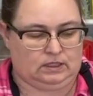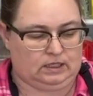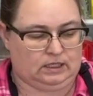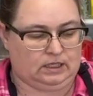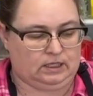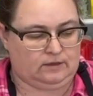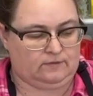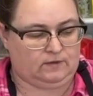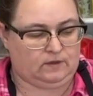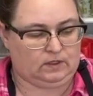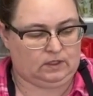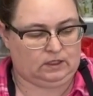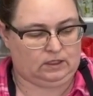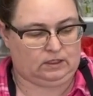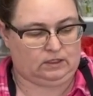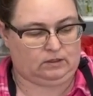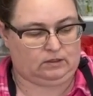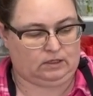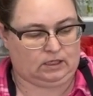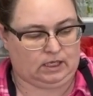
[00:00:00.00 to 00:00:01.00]
Even the
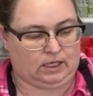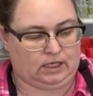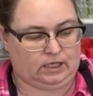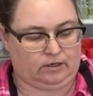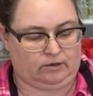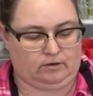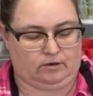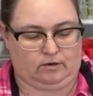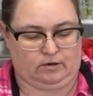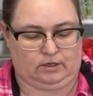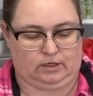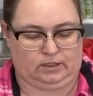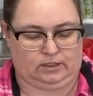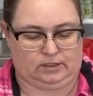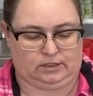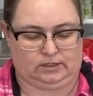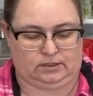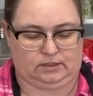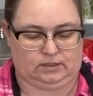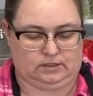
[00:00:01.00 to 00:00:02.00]
little cutter on it
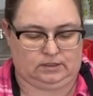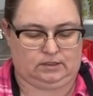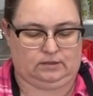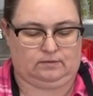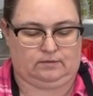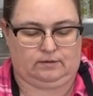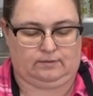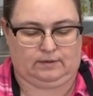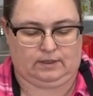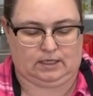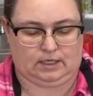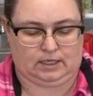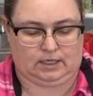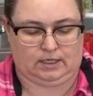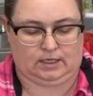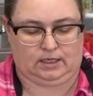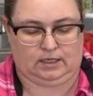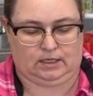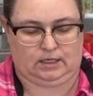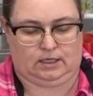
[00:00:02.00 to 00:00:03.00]
doesn't seem to be
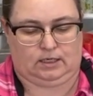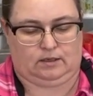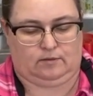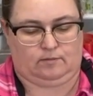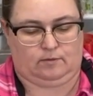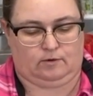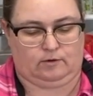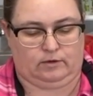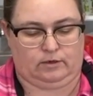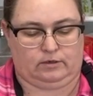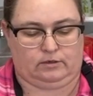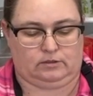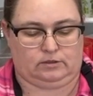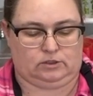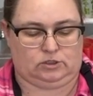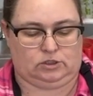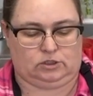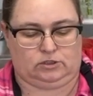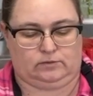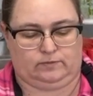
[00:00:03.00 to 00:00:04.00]
cutting anymore. It's
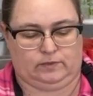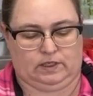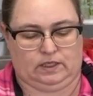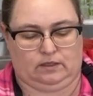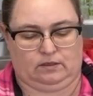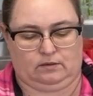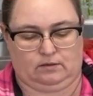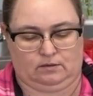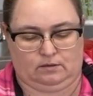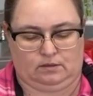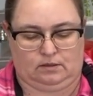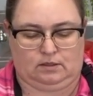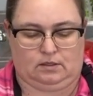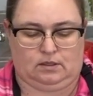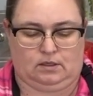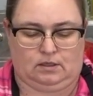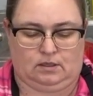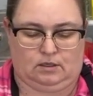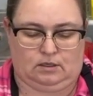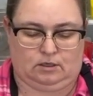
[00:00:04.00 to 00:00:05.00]
just being
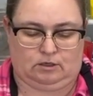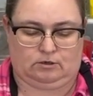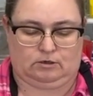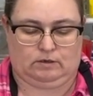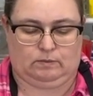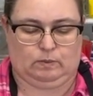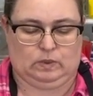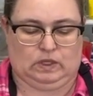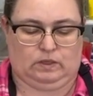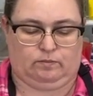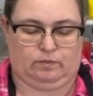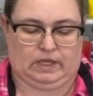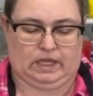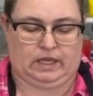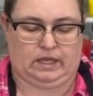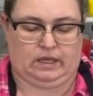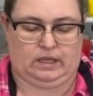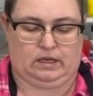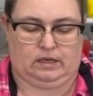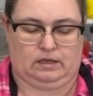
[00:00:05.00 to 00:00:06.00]
a great big
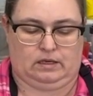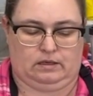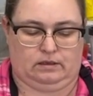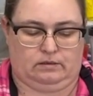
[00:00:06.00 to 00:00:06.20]
pain.